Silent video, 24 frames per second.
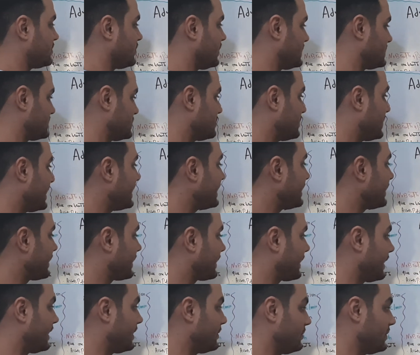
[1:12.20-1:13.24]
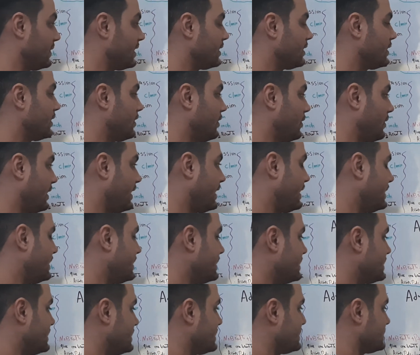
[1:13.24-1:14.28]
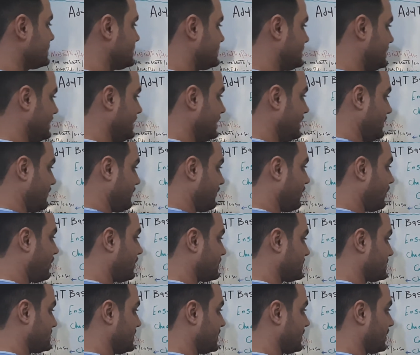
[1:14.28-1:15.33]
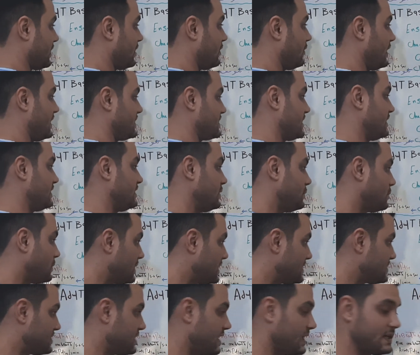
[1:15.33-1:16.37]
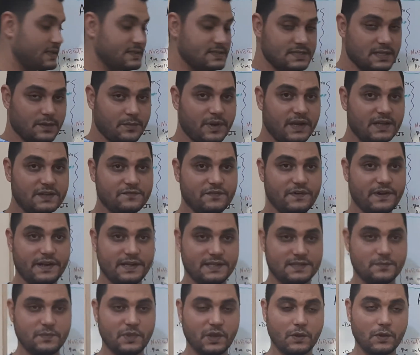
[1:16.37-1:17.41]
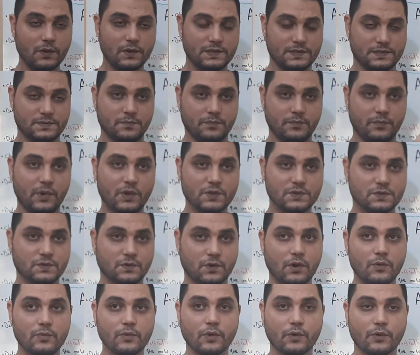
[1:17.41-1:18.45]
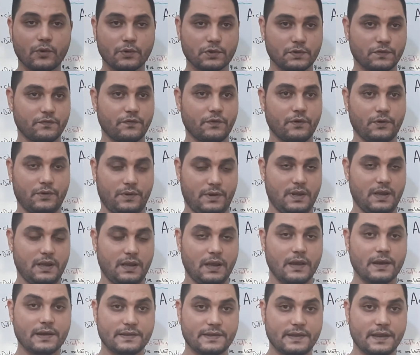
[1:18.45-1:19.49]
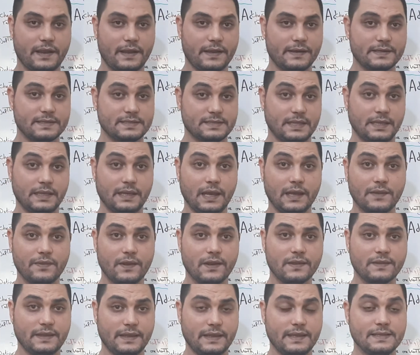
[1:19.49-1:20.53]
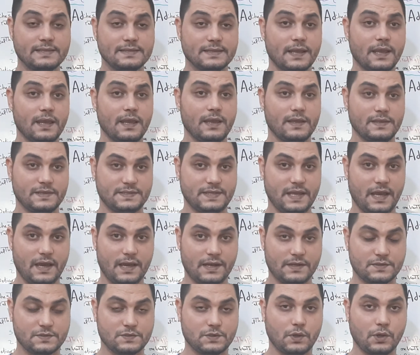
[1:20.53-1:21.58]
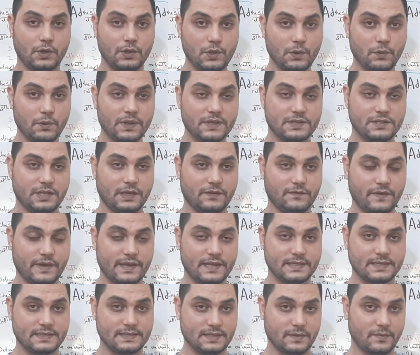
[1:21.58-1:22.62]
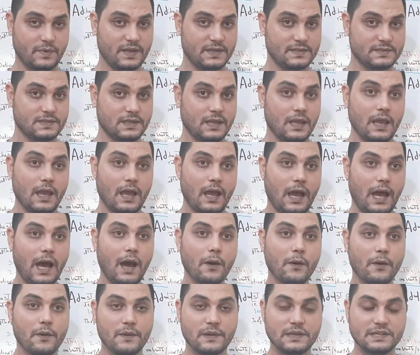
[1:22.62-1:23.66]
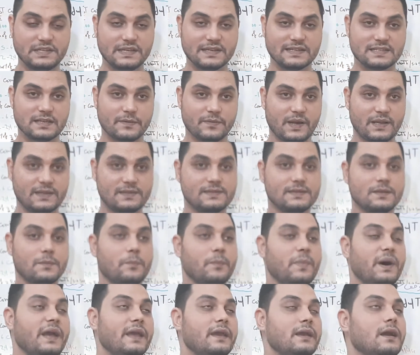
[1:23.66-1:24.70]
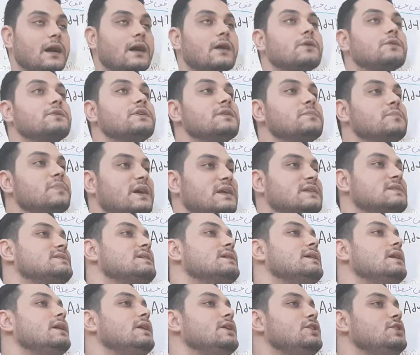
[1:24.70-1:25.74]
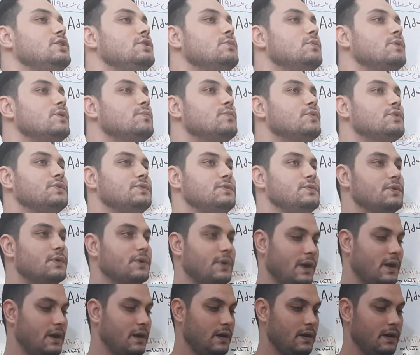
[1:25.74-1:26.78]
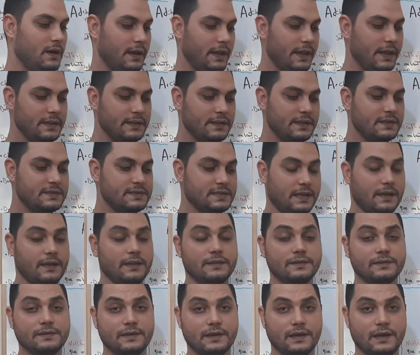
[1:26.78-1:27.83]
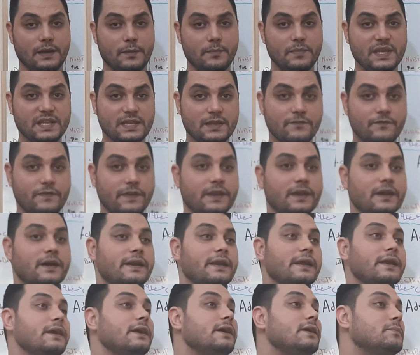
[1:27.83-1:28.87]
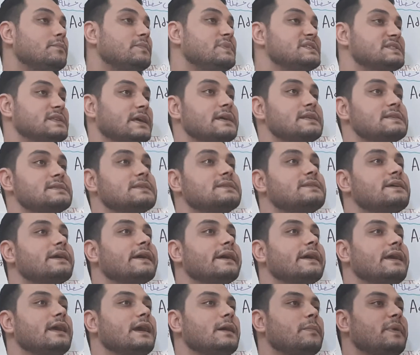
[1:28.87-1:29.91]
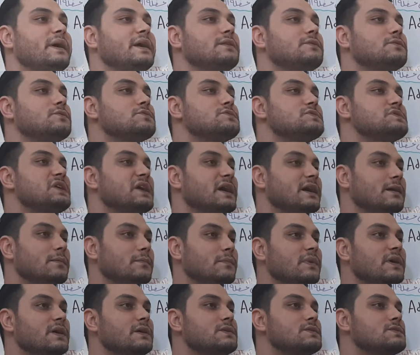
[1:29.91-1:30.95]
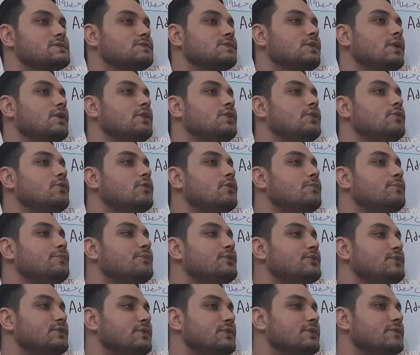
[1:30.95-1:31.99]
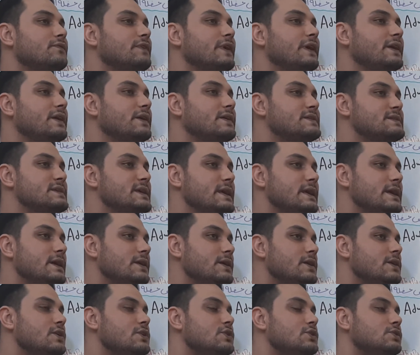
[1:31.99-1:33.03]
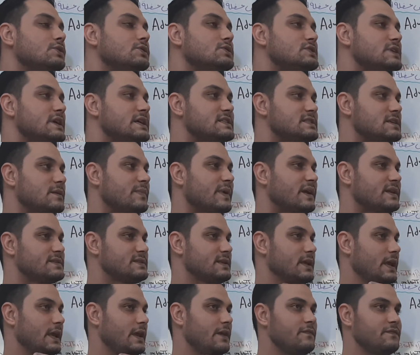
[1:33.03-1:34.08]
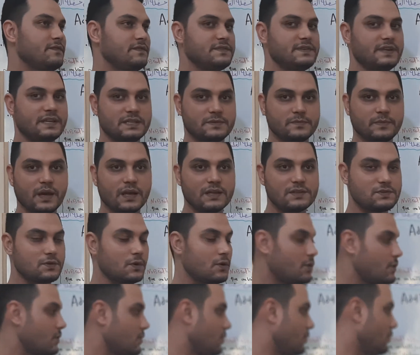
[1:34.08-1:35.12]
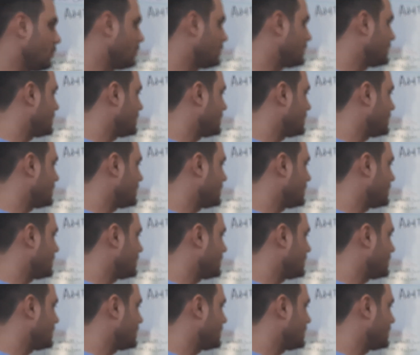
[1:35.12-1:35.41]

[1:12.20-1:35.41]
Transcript: pulse by cab. Okay. C for circulation. You will check the pulse first because most common cause for cardiac arrest in adult is the heart. So you will check first the pulse. How you will check the pulse? By carotid pulse. You will put your index and middle finger here beside the trachea by 2 cm. So you will put your fingers here to check the pulse, if there is pulse or no.